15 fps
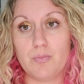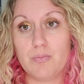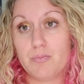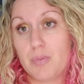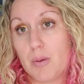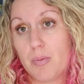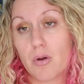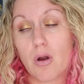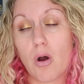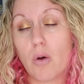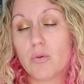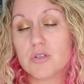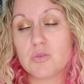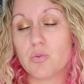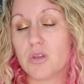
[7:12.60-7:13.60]
people are
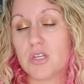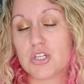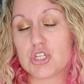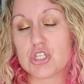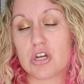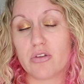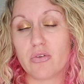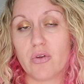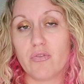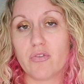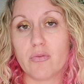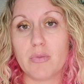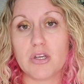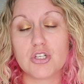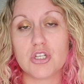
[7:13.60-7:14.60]
always willing to share their
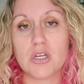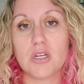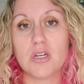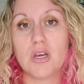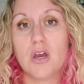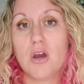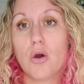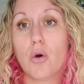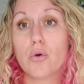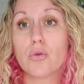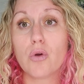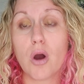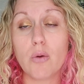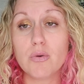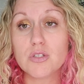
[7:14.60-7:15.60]
information, or
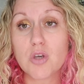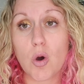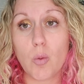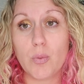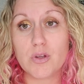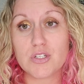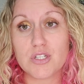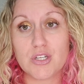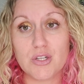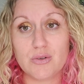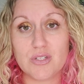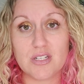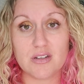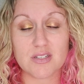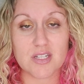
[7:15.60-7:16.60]
they're always open to new
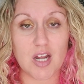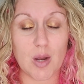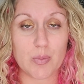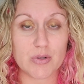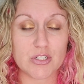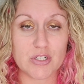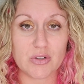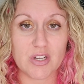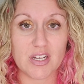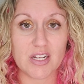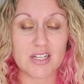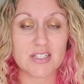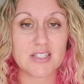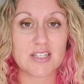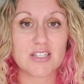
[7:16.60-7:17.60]
deals and
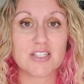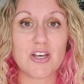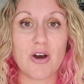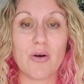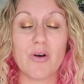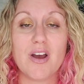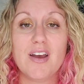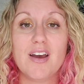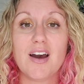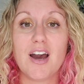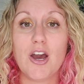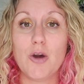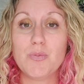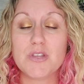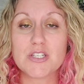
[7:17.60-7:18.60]
opportunities. So I
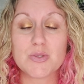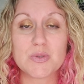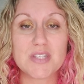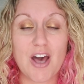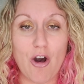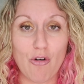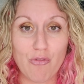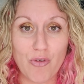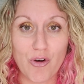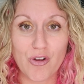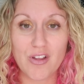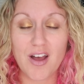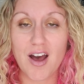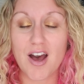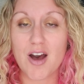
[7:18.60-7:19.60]
hope this was
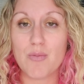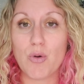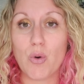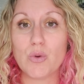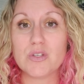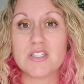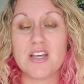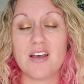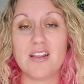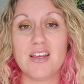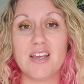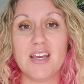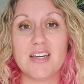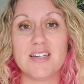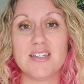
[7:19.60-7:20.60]
helpful.
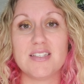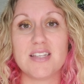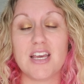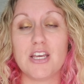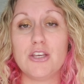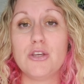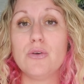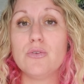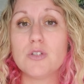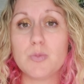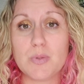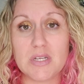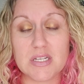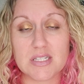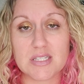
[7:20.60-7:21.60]
Wholesaling is a huge
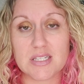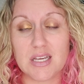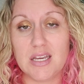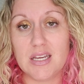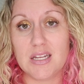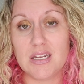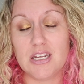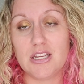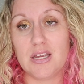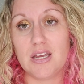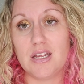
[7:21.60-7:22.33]
piece in